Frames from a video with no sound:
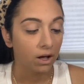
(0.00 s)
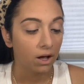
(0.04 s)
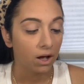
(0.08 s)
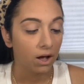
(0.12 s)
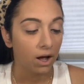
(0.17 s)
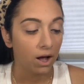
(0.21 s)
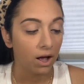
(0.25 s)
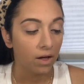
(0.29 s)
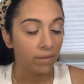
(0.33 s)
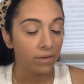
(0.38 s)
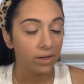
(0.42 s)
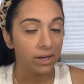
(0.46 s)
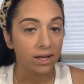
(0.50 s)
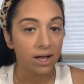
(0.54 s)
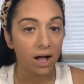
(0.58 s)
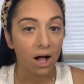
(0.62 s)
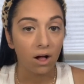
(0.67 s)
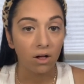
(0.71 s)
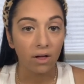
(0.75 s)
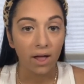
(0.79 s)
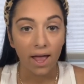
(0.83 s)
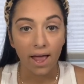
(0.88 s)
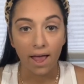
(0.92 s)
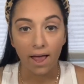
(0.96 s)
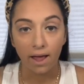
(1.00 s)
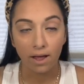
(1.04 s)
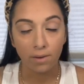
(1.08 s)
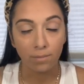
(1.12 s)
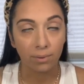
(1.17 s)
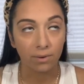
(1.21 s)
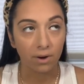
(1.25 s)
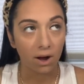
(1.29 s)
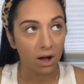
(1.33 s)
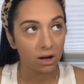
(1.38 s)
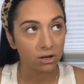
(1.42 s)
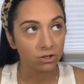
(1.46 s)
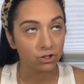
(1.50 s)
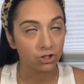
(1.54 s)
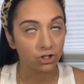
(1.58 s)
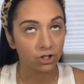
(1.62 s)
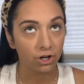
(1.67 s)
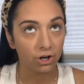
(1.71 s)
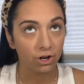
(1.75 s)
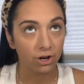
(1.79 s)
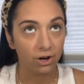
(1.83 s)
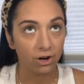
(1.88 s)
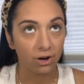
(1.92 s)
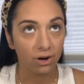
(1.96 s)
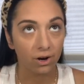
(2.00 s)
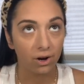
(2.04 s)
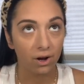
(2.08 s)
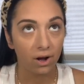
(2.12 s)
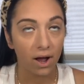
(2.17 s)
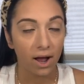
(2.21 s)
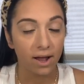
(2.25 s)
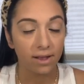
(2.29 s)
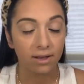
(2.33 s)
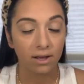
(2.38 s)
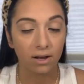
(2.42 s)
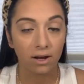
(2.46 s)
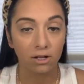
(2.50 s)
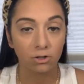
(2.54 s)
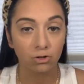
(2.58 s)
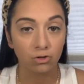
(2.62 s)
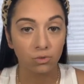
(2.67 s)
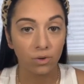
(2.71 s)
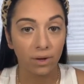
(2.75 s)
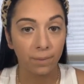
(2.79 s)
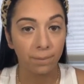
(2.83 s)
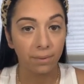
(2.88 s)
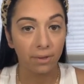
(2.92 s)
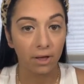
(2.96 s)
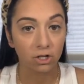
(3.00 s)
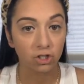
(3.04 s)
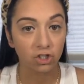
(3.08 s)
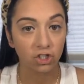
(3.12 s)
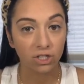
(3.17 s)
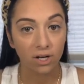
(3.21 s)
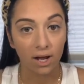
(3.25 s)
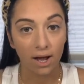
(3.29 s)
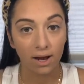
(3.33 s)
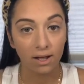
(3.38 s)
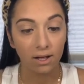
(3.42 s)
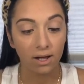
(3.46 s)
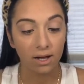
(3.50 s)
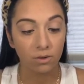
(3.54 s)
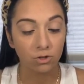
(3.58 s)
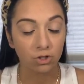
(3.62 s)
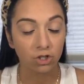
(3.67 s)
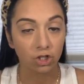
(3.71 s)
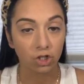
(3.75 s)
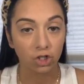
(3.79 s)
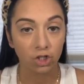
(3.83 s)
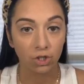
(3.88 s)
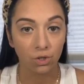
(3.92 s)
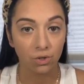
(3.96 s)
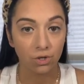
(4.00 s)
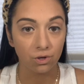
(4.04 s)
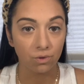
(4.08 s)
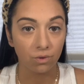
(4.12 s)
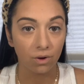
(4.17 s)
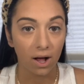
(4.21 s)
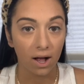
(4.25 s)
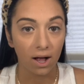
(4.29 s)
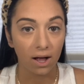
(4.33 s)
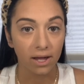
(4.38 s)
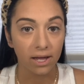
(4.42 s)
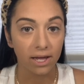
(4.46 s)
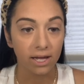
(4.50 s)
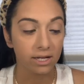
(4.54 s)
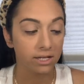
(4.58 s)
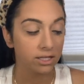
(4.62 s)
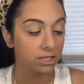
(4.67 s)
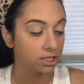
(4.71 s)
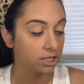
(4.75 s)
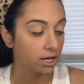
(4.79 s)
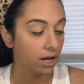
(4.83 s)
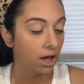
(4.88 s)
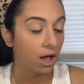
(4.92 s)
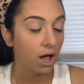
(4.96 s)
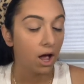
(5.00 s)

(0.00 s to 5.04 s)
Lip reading: Like, I'll add bronzer and then I'll do like blush and highlight, which I'll show you guys.